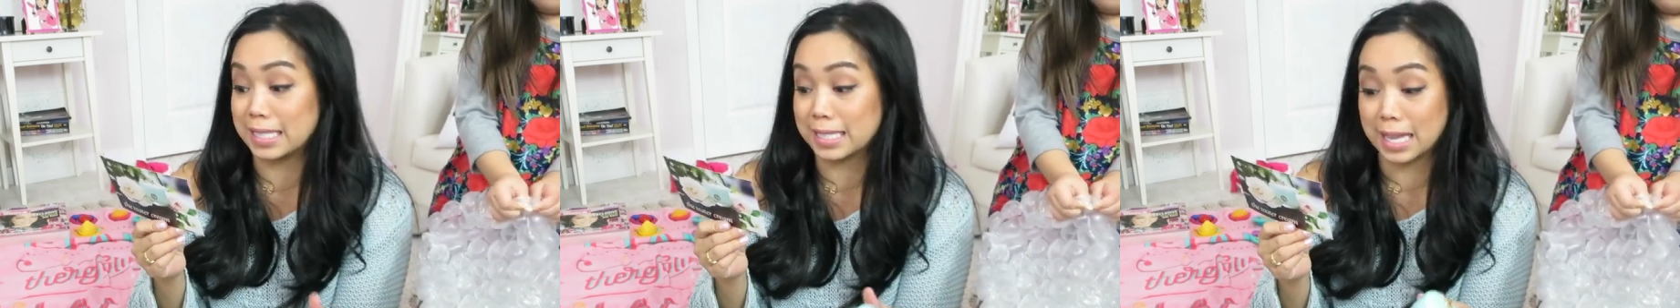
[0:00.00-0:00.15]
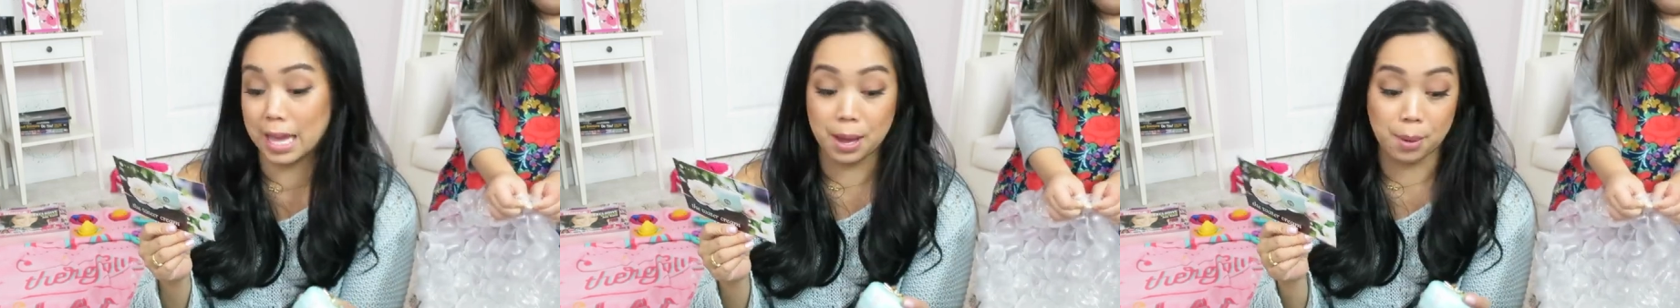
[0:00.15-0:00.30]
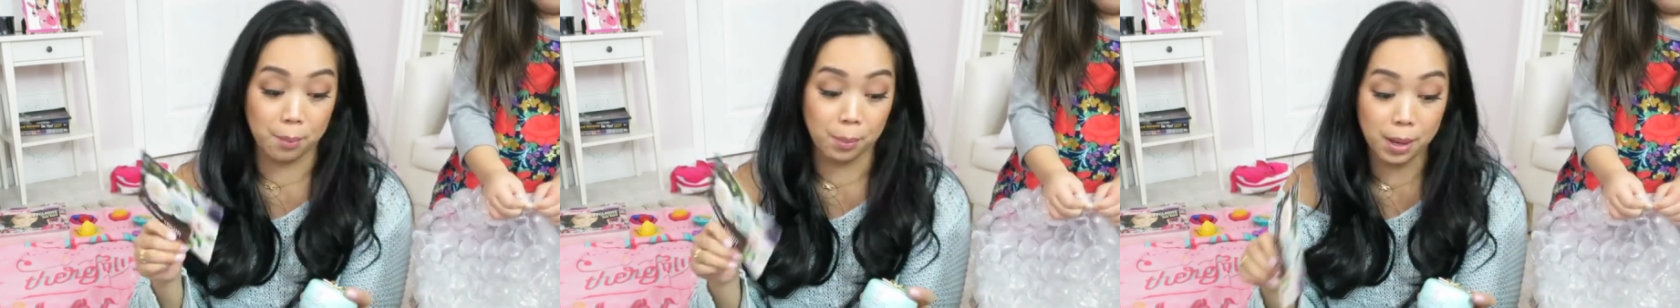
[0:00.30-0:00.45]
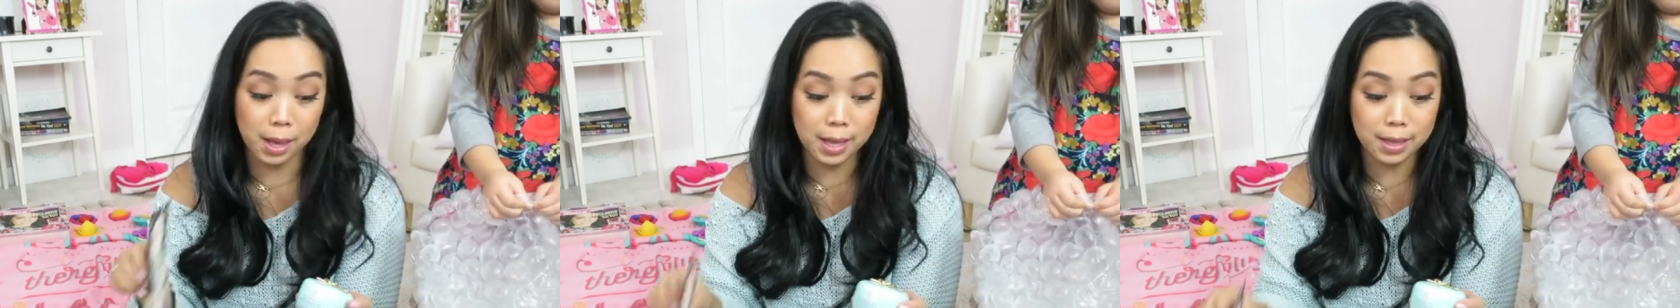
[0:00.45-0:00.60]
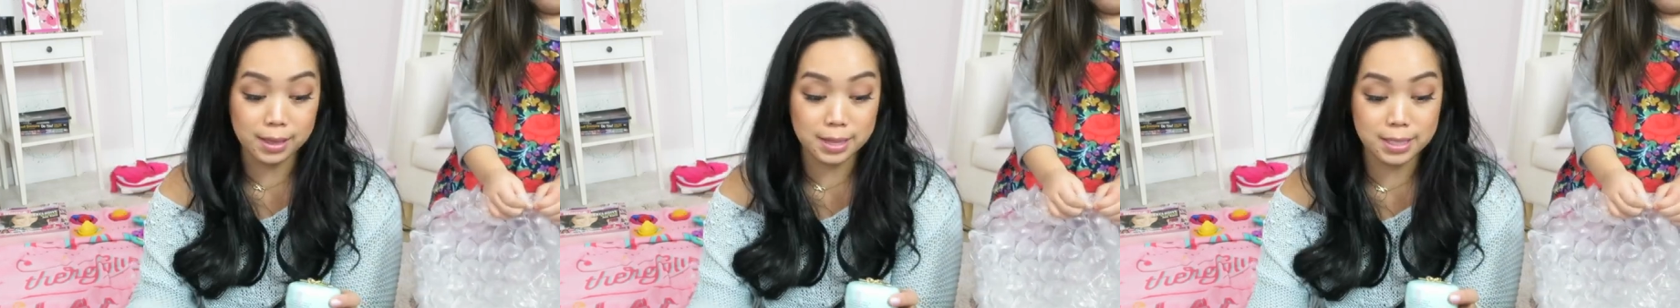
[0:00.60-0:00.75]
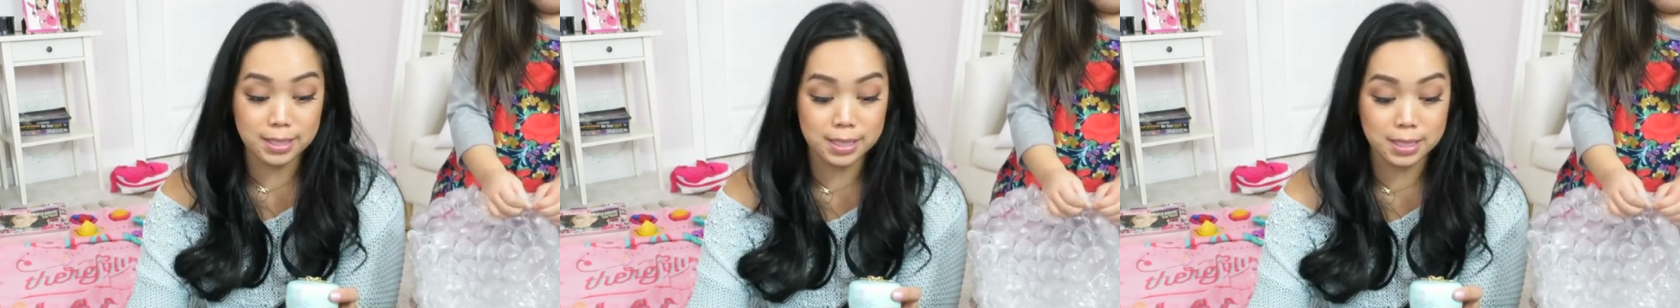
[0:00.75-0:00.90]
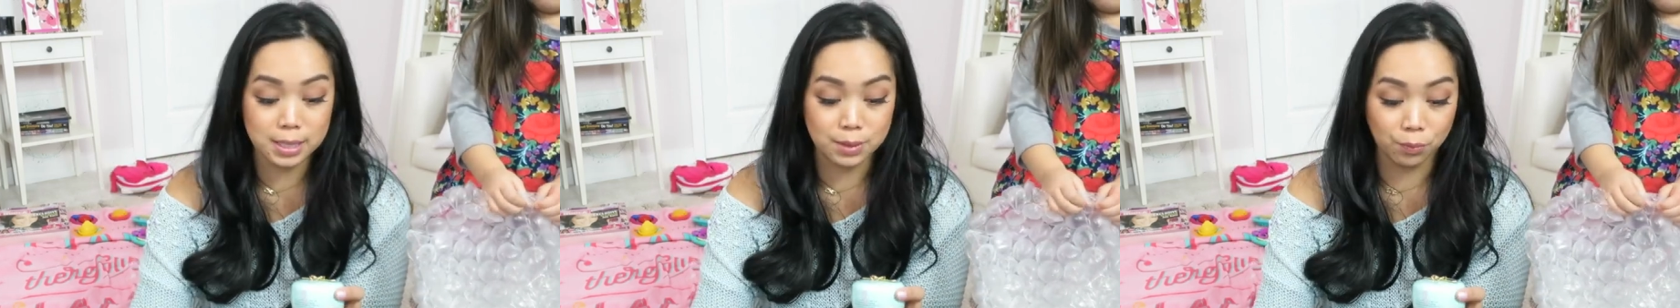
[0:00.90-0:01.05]
Wait, what?
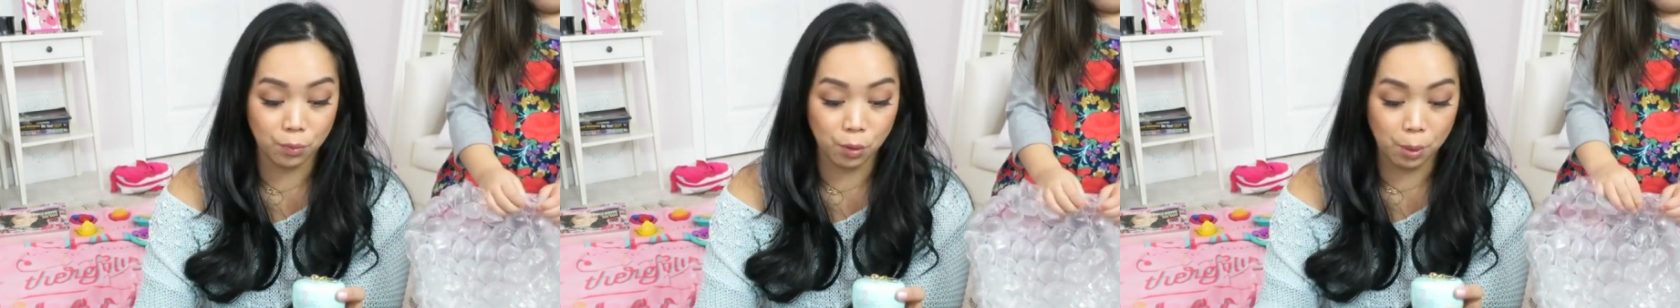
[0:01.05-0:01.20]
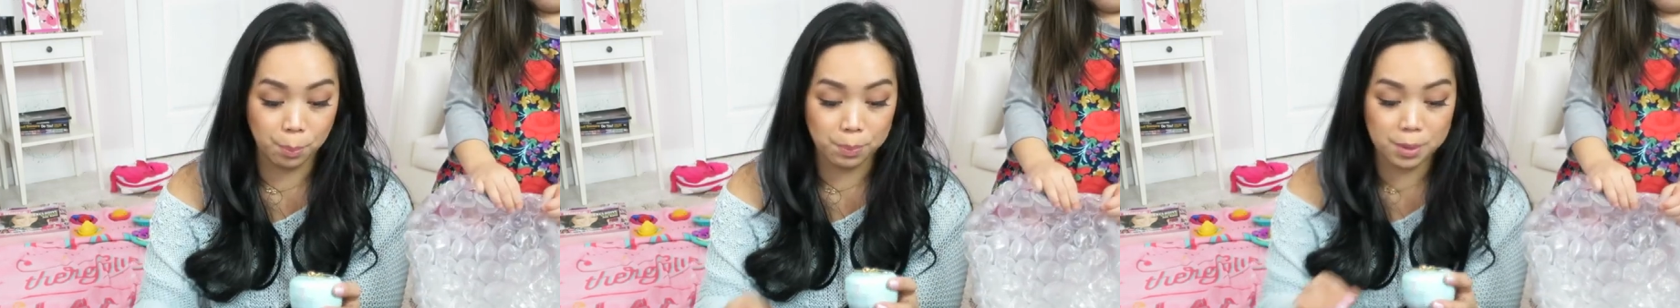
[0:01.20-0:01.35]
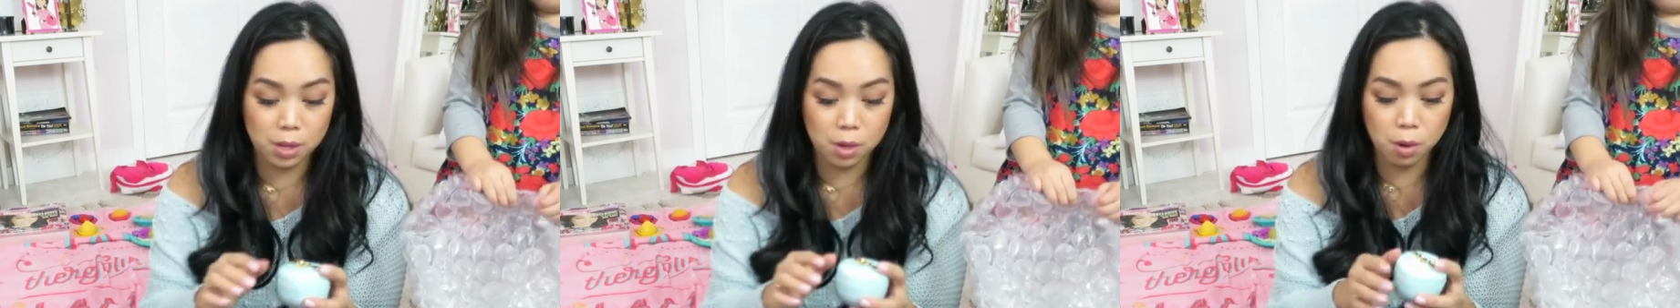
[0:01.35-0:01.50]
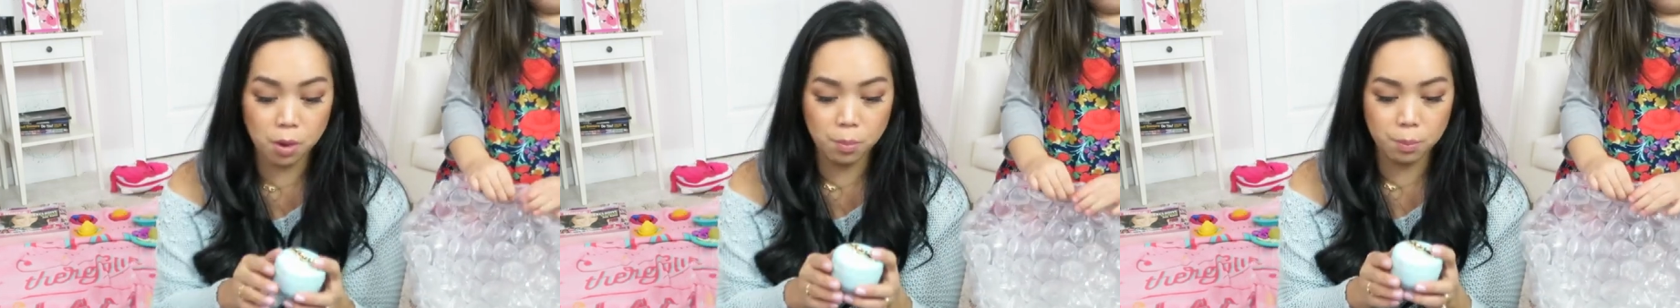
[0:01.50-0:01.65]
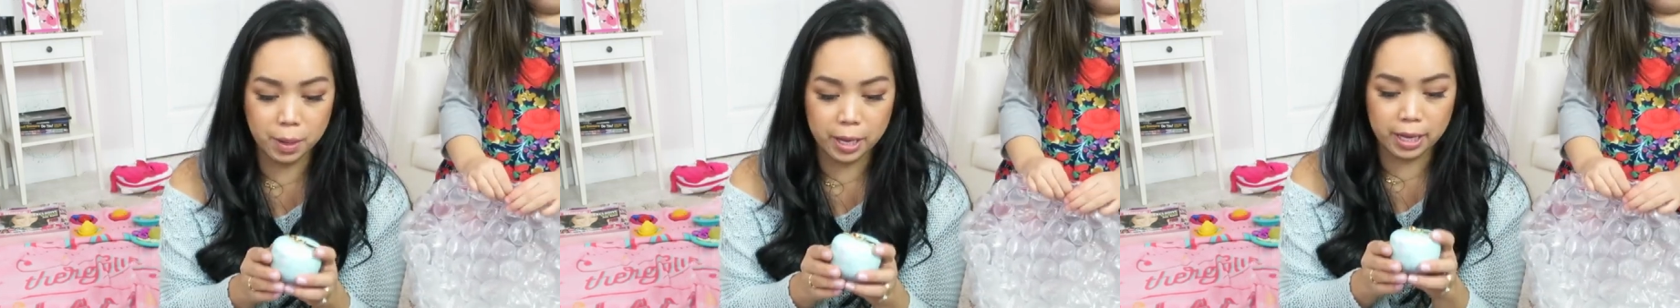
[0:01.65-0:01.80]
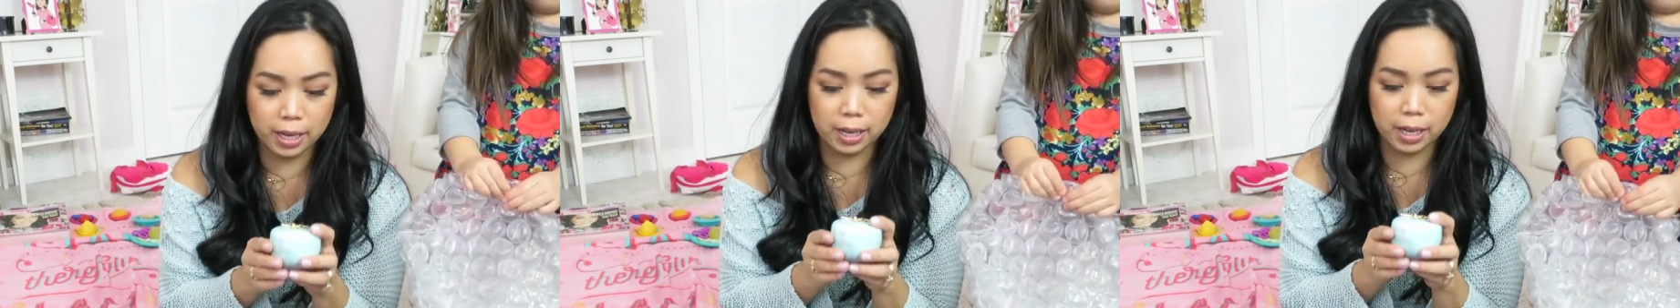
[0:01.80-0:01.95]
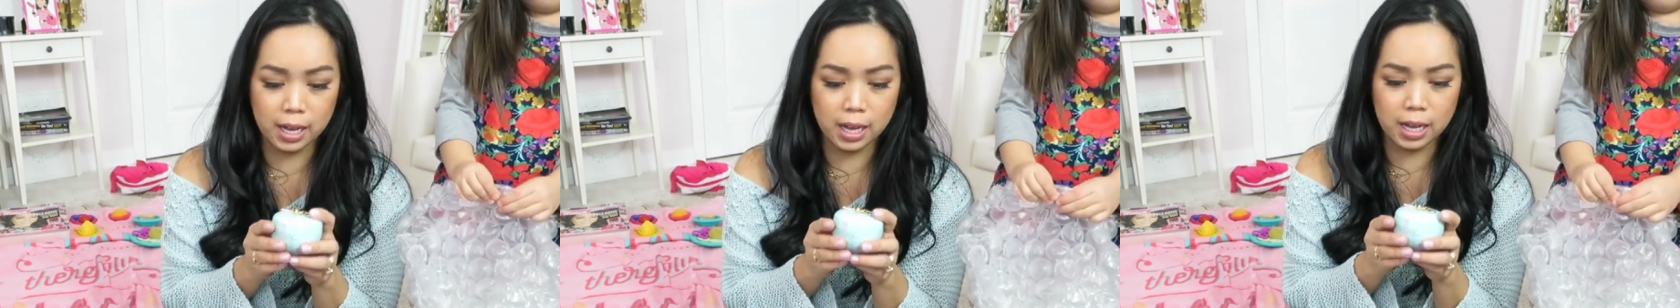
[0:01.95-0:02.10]
This is for me. Oh
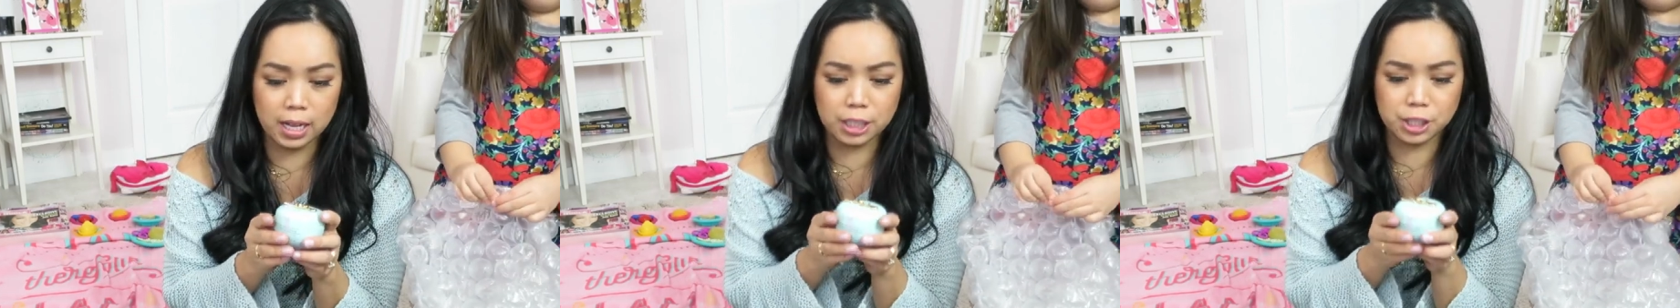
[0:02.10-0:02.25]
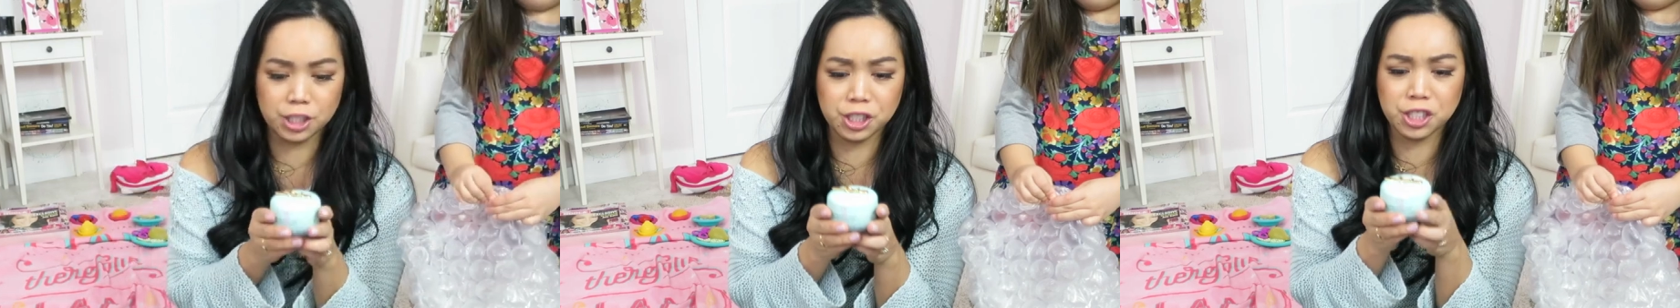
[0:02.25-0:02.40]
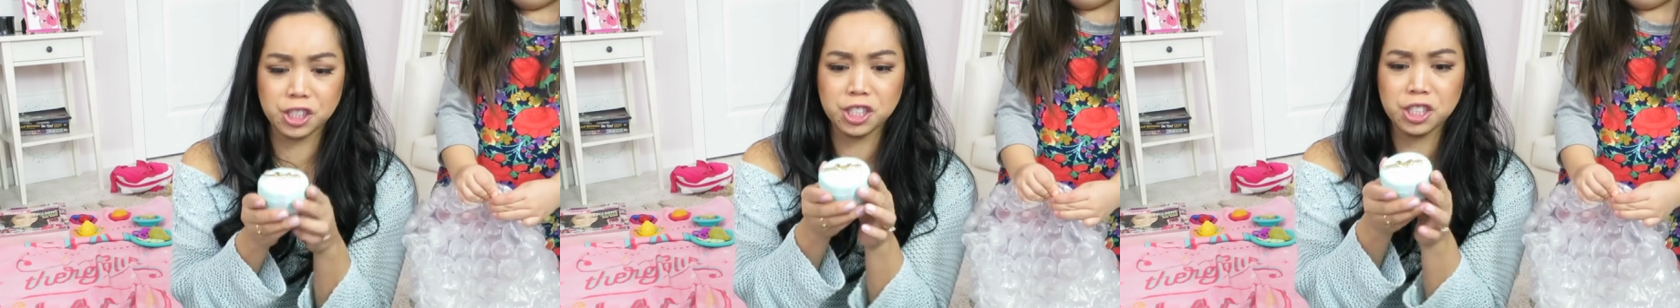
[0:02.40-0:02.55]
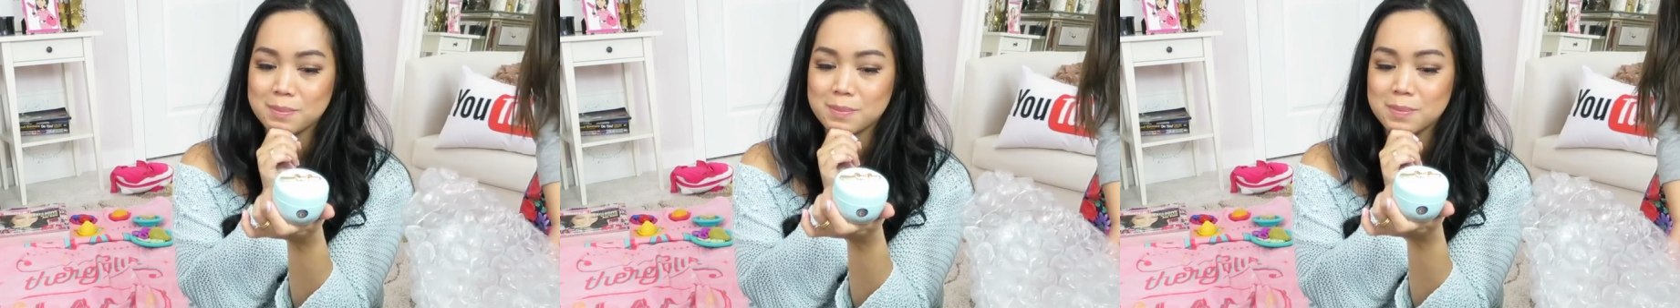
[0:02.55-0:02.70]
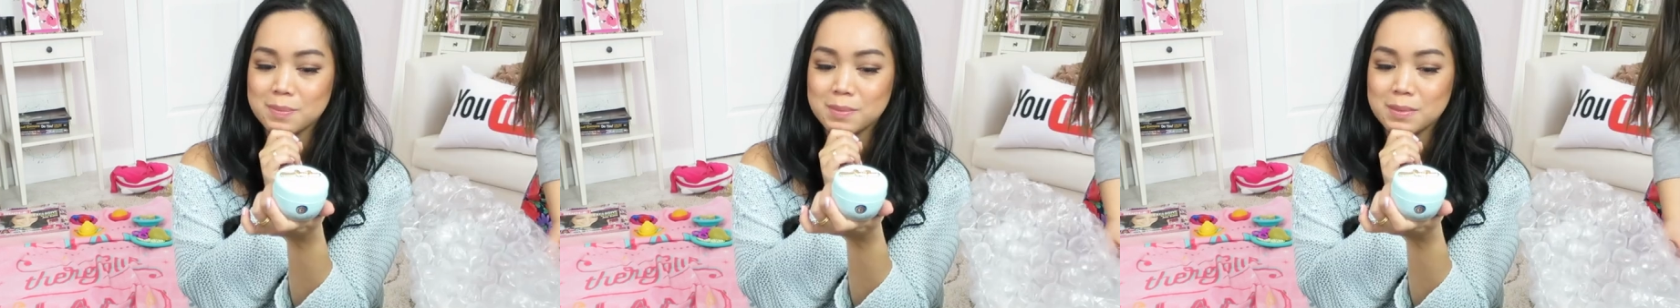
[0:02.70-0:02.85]
my gosh.